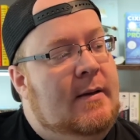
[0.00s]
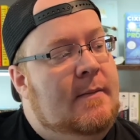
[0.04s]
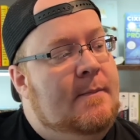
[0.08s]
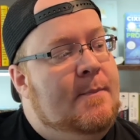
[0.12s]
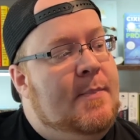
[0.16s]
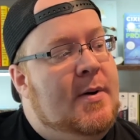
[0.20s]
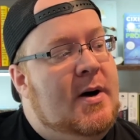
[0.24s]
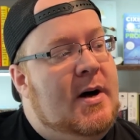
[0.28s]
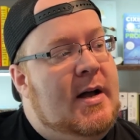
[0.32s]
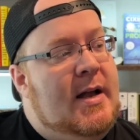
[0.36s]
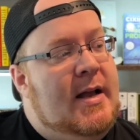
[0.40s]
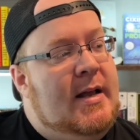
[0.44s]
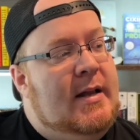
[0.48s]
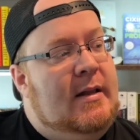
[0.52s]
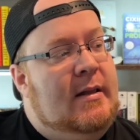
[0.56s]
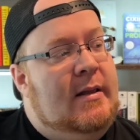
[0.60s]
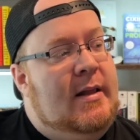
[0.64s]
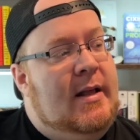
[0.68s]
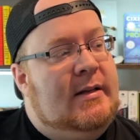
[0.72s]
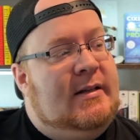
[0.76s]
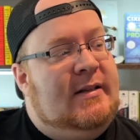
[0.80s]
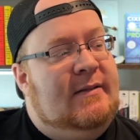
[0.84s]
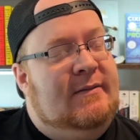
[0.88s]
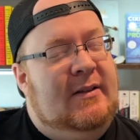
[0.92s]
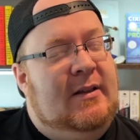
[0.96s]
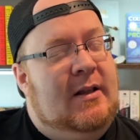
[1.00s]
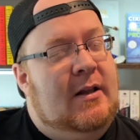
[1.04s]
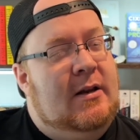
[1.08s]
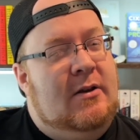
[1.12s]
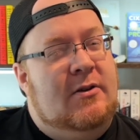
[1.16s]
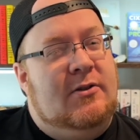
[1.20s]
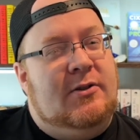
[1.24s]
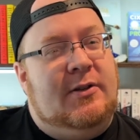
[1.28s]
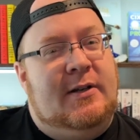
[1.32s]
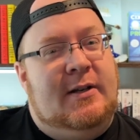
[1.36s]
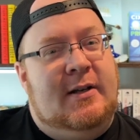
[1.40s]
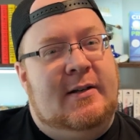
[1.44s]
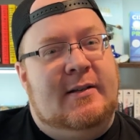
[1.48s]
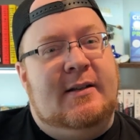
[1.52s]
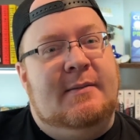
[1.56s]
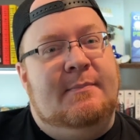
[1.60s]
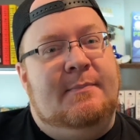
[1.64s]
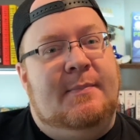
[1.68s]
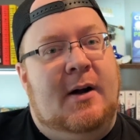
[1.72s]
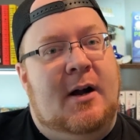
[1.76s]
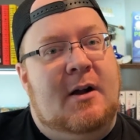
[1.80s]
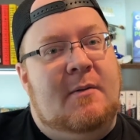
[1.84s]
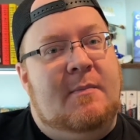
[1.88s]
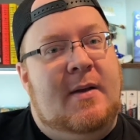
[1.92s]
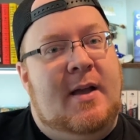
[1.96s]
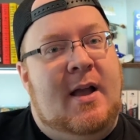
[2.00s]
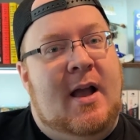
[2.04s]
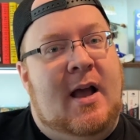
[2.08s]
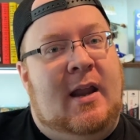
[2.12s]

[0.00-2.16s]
but that's something that usually doesn't bug me.